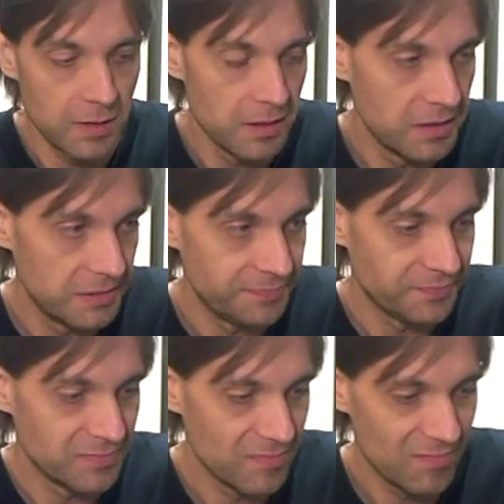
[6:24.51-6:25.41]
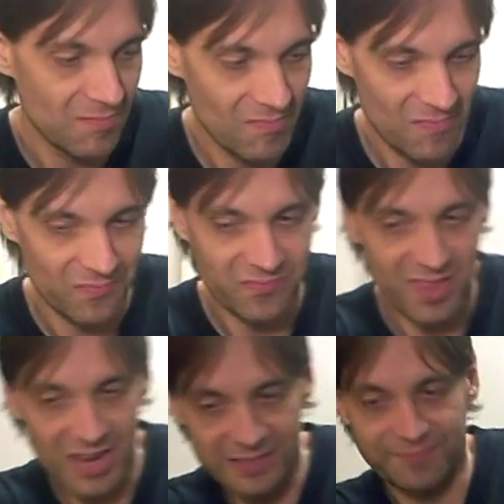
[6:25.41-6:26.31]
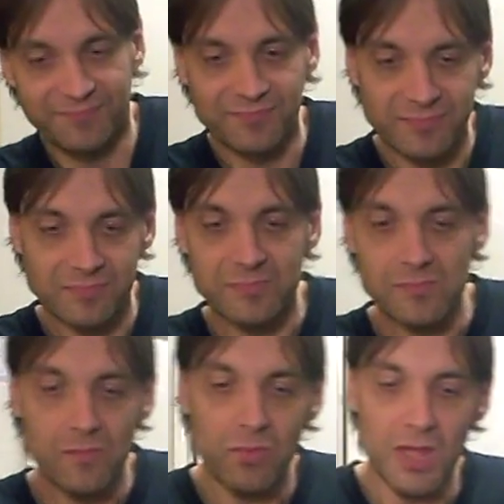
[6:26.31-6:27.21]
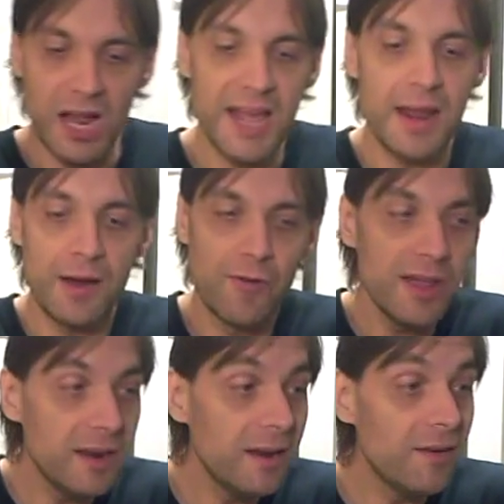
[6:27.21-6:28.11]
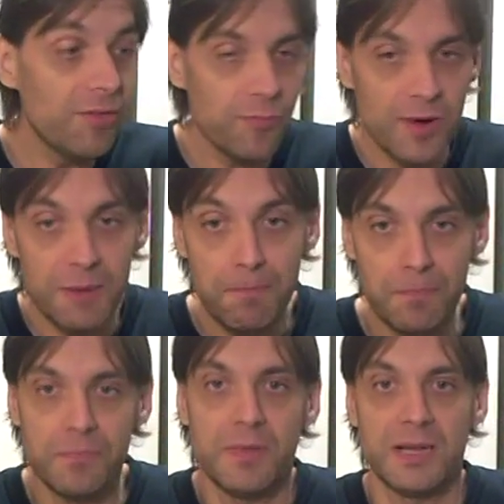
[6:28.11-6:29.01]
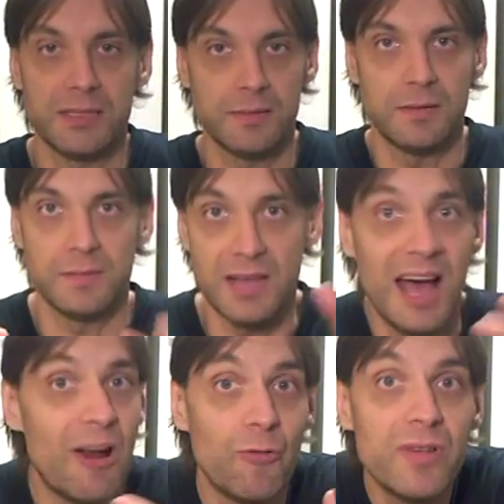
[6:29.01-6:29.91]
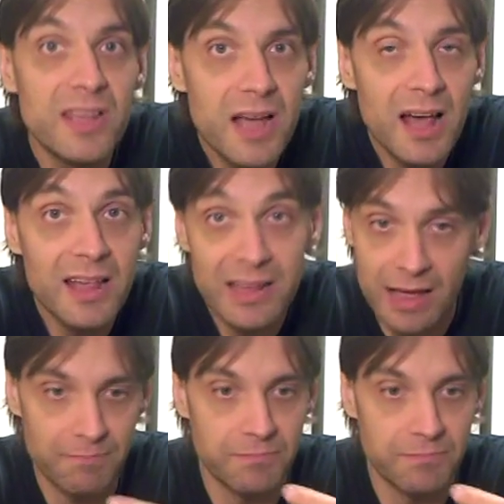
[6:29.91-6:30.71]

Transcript: That's what makes the hot dog even taste like a hot dog. And I rated it a 3. I don't really how it.